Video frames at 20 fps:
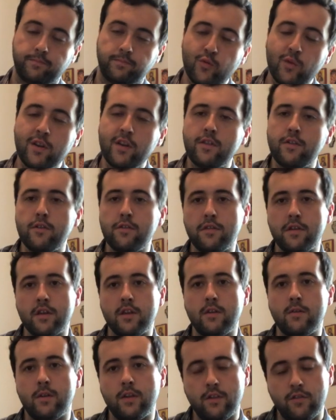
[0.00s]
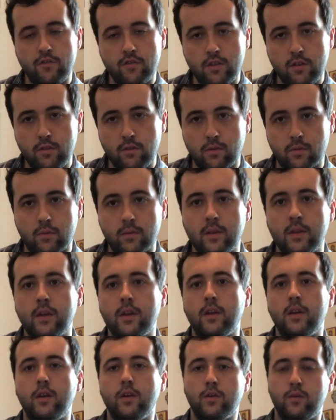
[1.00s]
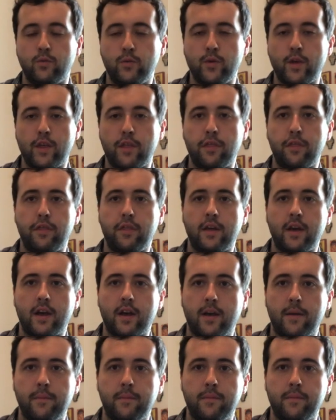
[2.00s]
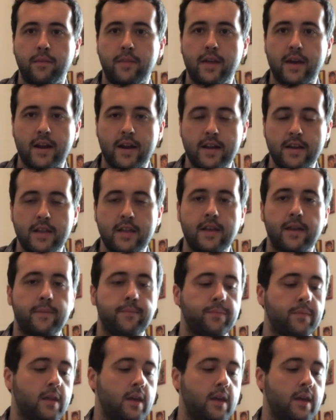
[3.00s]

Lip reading: One other thing you can do with that idea